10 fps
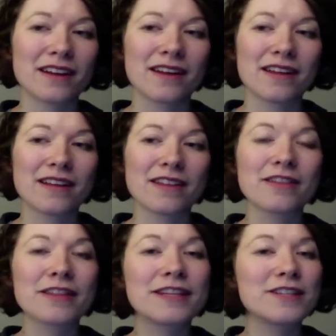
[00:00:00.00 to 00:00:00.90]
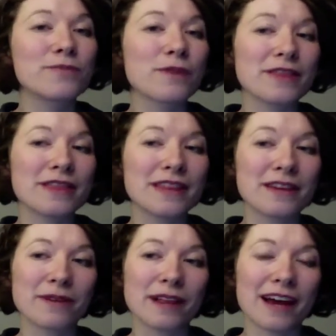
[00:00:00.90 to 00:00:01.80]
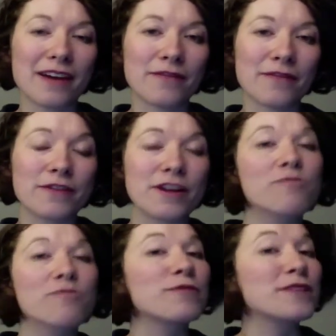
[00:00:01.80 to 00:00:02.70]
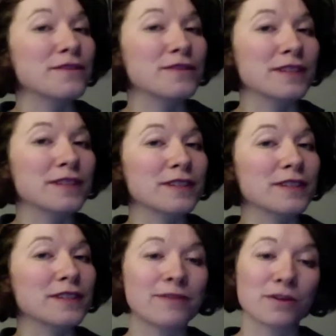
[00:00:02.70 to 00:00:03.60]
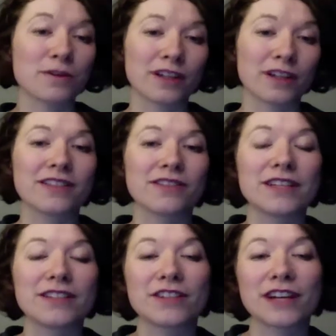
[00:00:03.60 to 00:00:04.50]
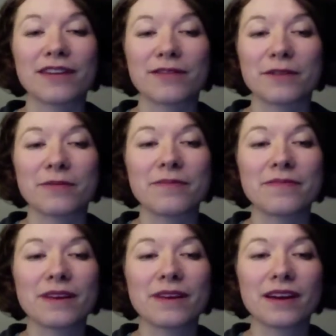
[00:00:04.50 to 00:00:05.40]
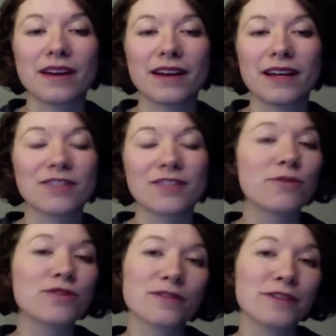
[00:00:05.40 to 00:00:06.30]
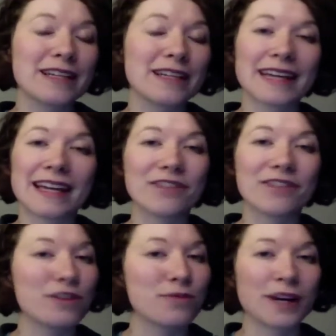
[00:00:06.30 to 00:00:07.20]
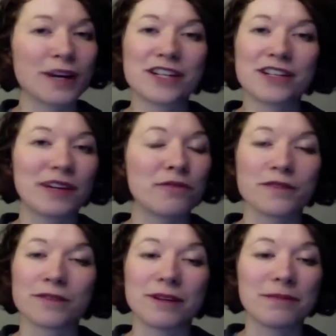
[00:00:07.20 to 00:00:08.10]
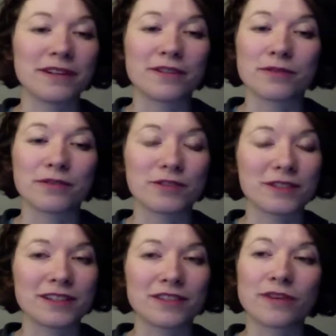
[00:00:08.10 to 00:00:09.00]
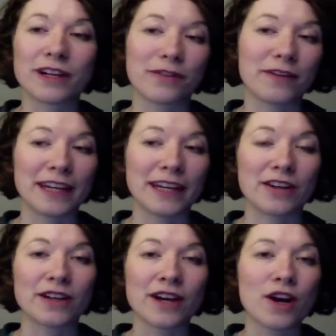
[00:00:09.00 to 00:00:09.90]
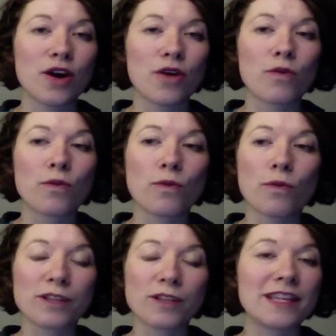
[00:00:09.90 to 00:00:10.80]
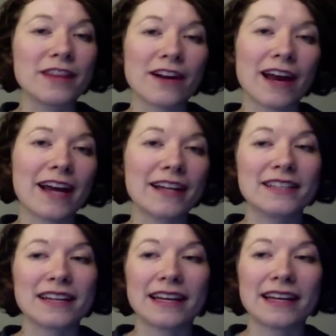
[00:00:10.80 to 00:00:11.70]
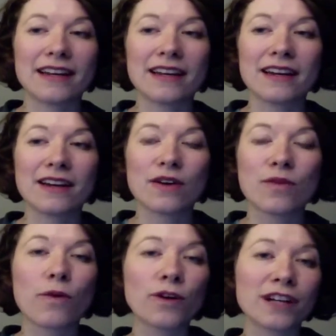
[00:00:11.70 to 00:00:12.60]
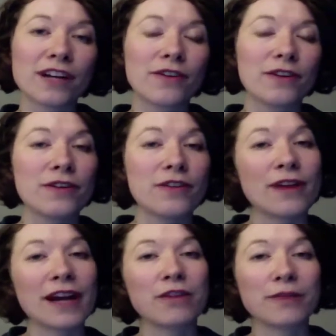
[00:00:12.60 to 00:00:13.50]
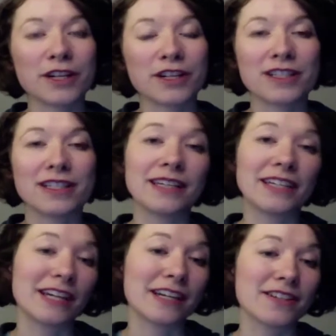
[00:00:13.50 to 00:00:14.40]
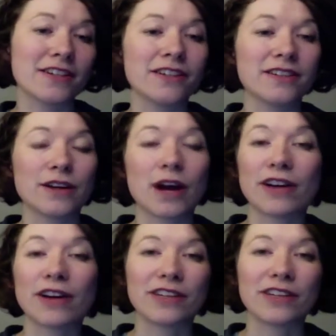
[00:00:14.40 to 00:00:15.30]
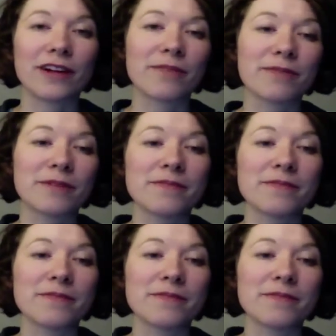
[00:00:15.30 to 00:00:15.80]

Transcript: this is when they will have their moments of success by the work that the research gave them. So most of it is, again, collaboration and involving people in the process and really finding out what's in their heads and what are the right questions that they need answered and how can you help them.